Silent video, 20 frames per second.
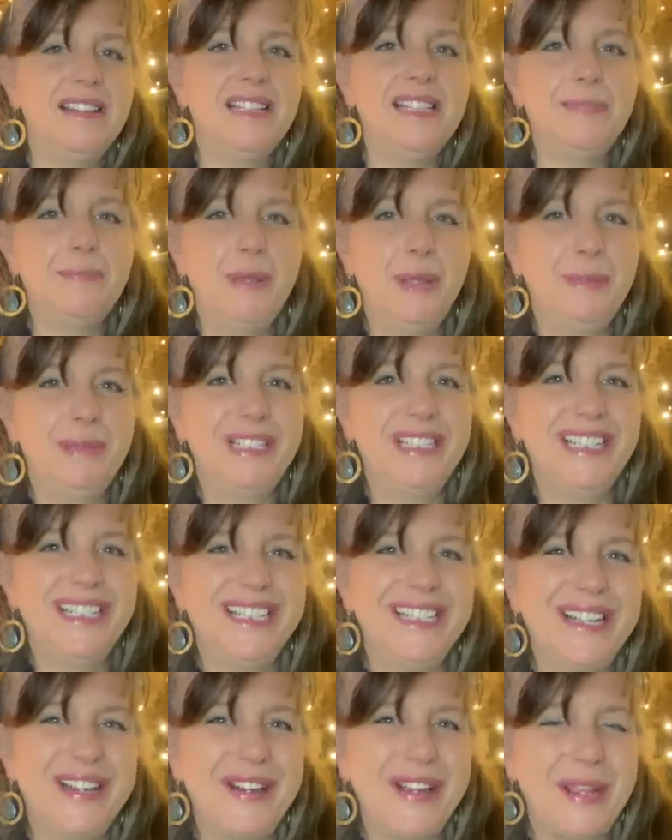this moment
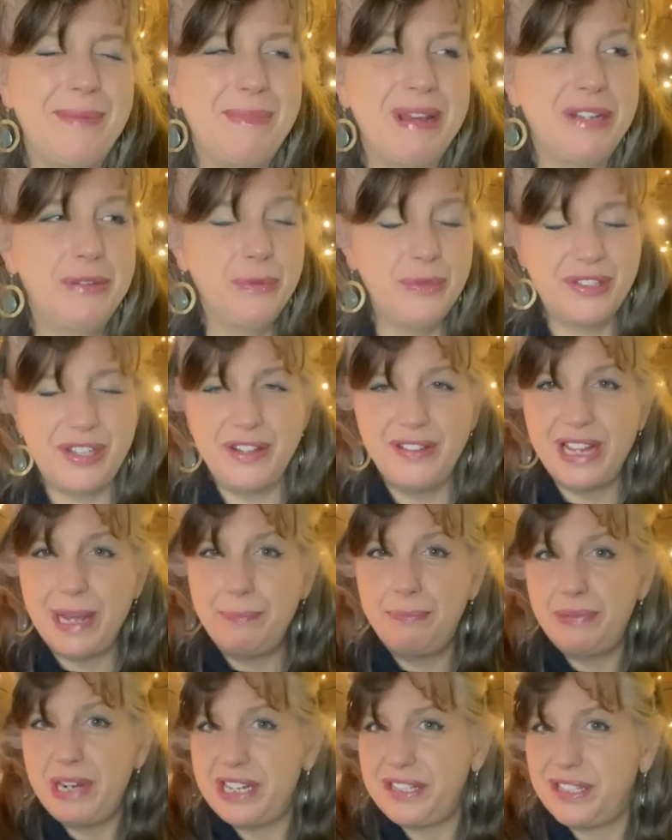in time, and also their
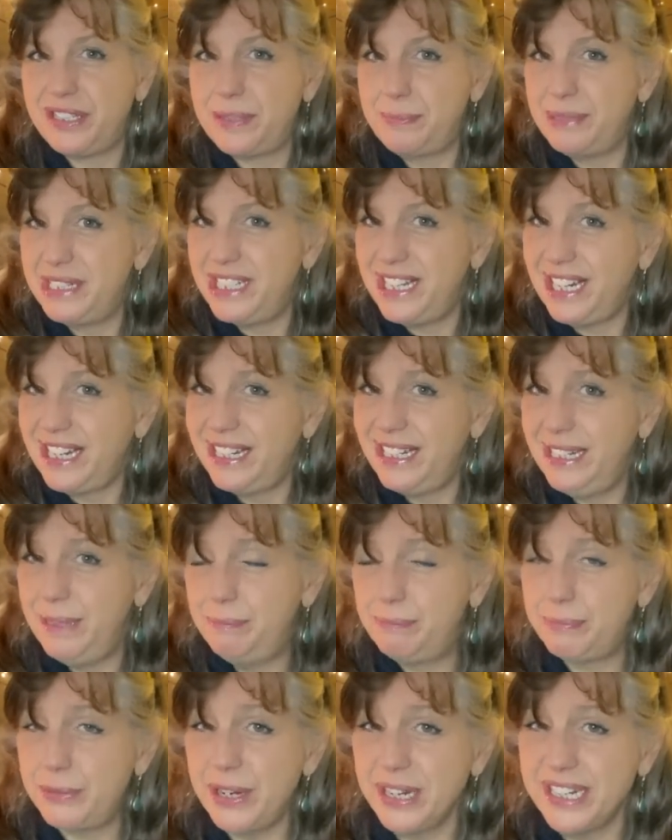breasts are
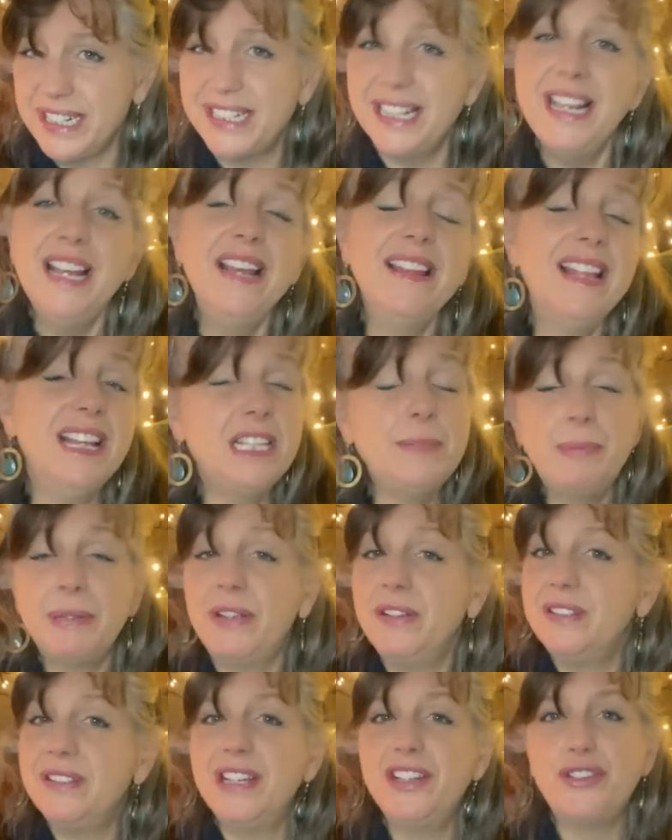particularly bright. That's
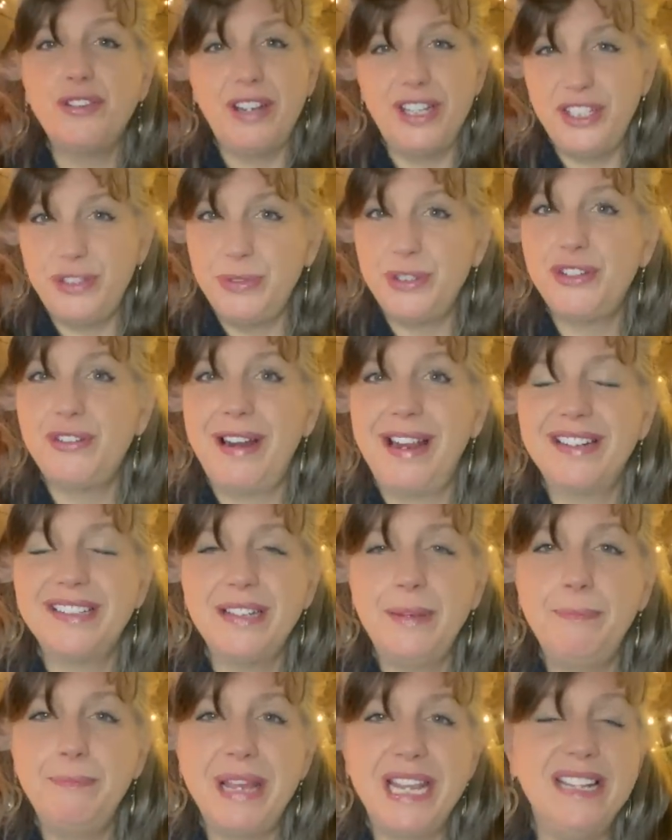because they're trying to
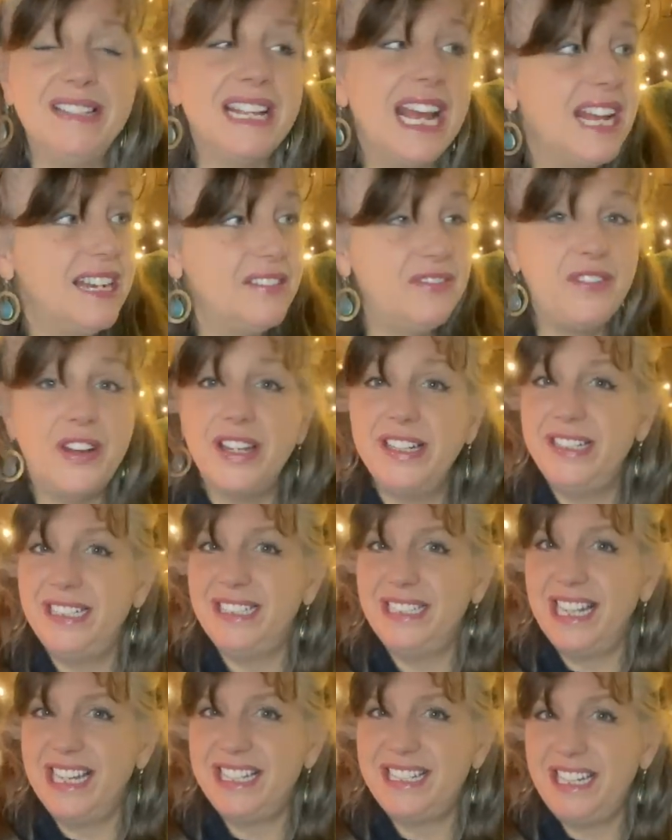attract a mate and
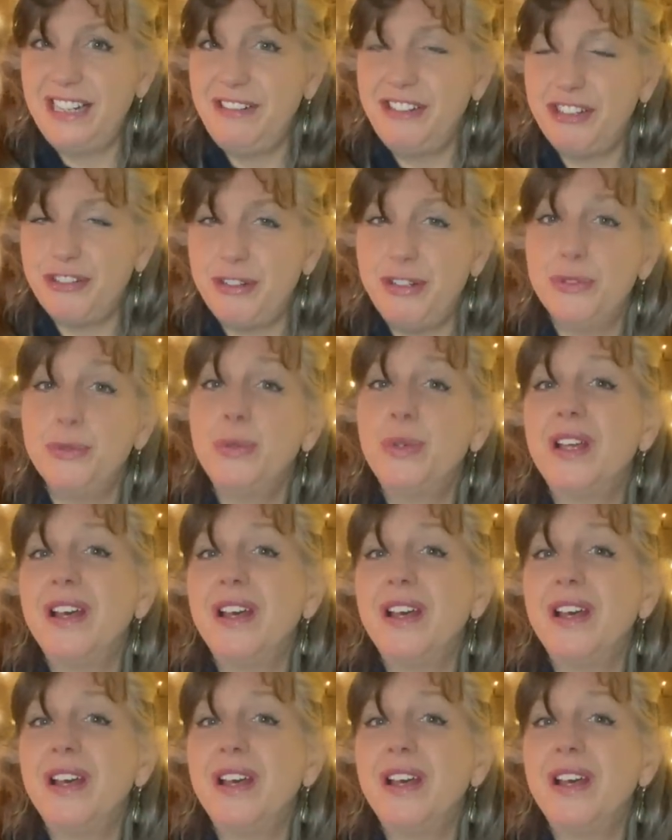finding their territories, or